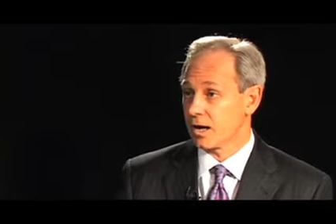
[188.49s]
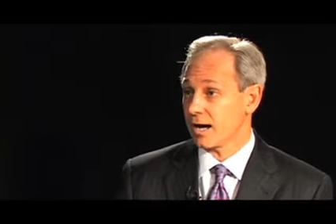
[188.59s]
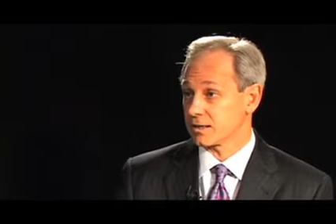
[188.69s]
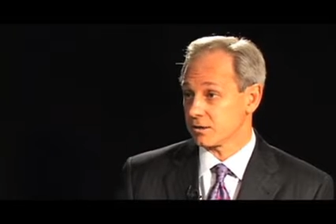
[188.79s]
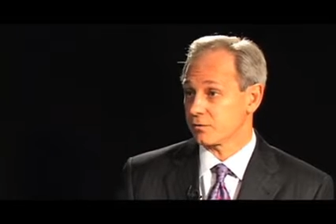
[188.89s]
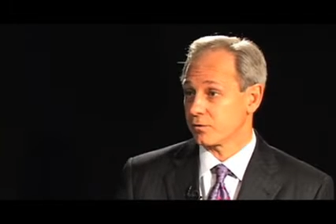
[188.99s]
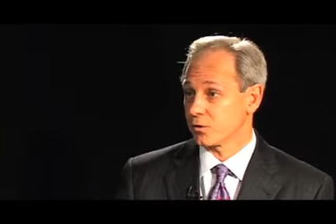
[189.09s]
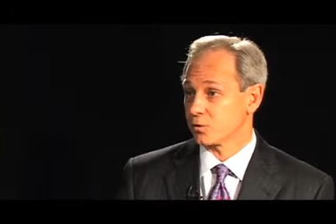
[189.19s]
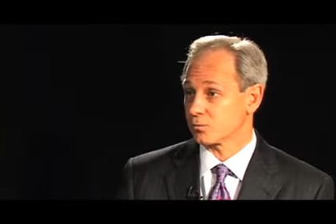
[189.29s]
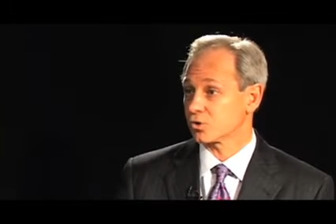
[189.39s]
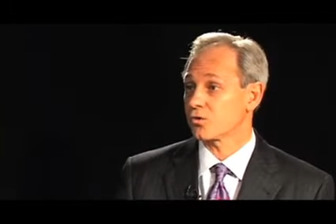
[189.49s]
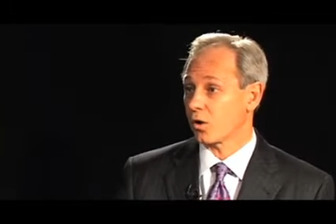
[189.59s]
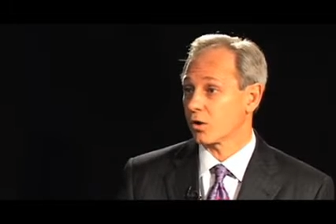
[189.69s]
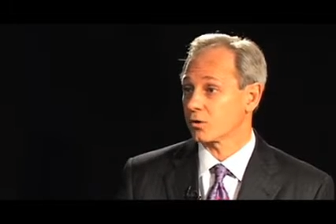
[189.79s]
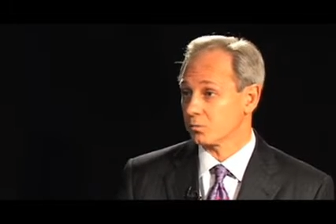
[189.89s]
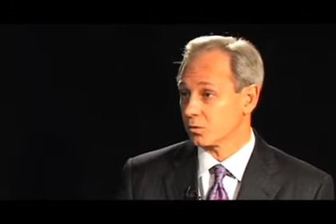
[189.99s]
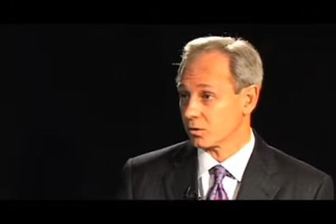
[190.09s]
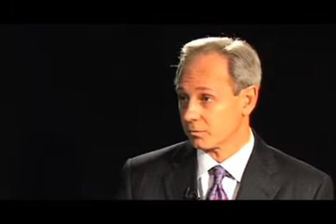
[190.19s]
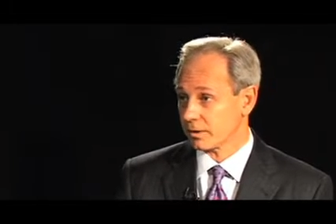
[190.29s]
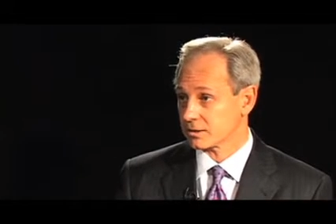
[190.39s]
as a firm stronger and more
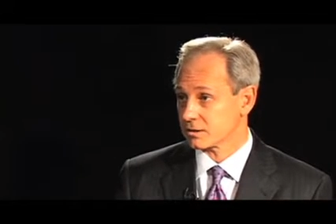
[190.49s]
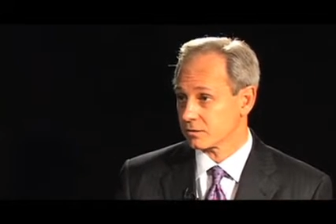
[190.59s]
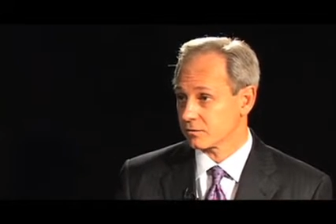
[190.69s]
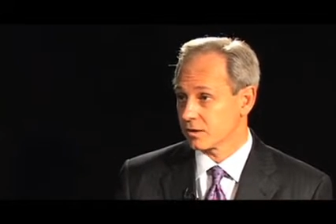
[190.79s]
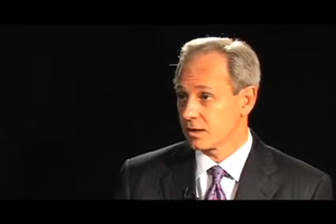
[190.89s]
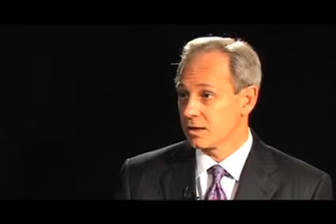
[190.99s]
competitive.